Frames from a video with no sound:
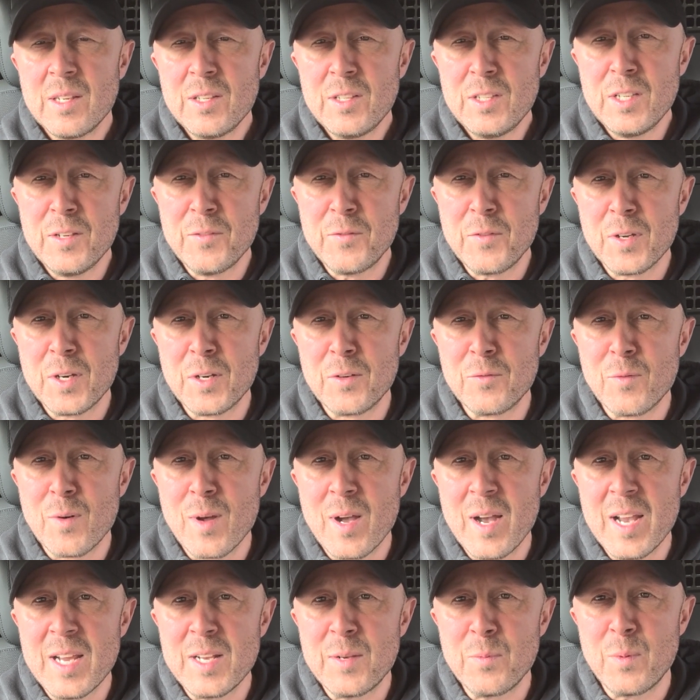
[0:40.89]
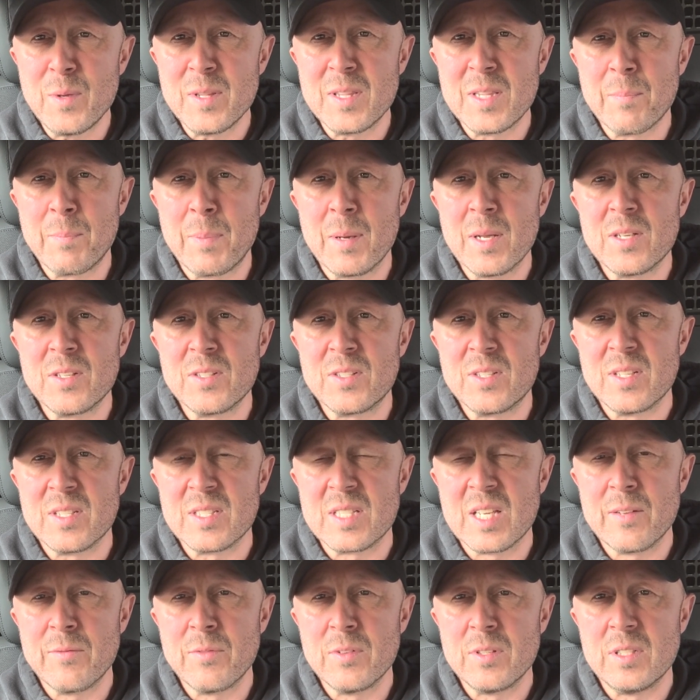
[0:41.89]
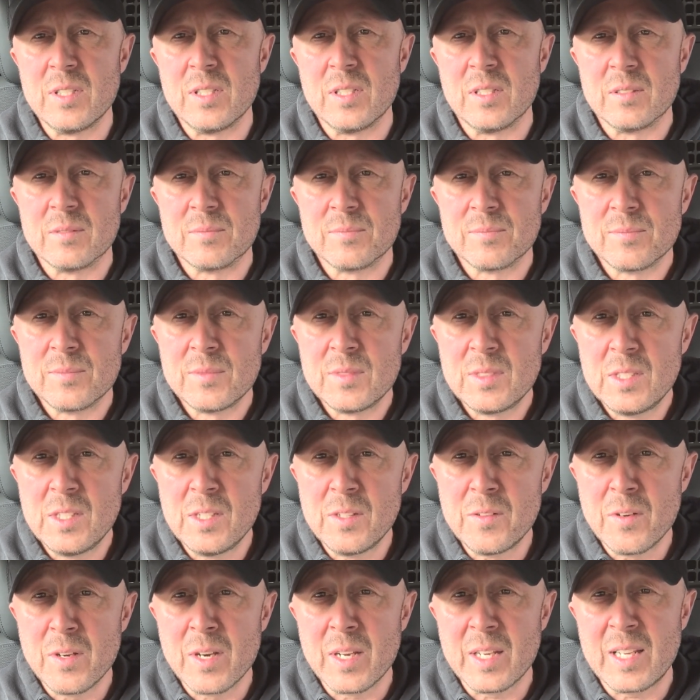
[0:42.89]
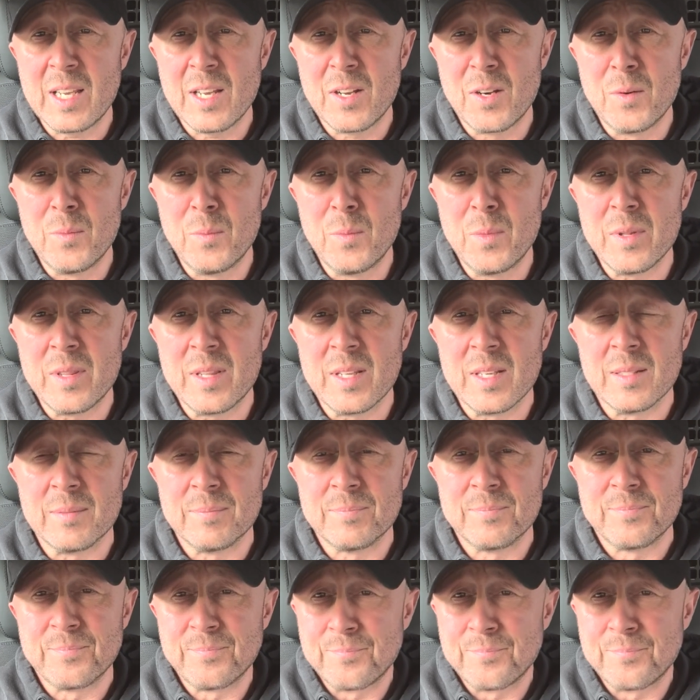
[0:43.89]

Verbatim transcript: You've got to ride with the punches, haven't you? You've got to get on with it.